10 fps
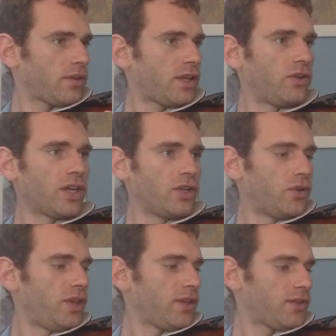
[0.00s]
And you can
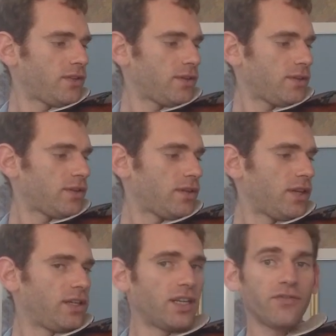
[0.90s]
do this
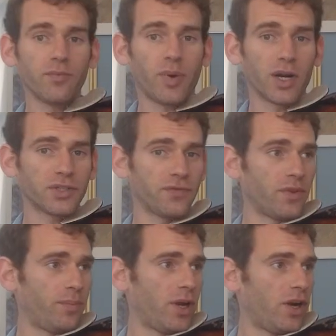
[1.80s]
in different parts of
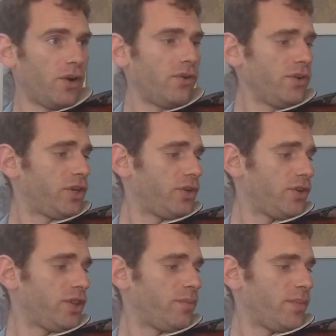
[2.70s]
the bow. You can do
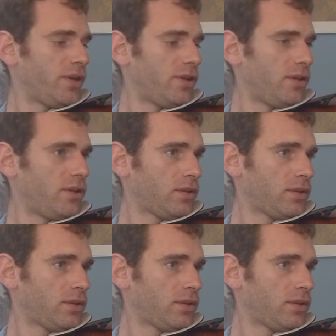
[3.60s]
it in the middle.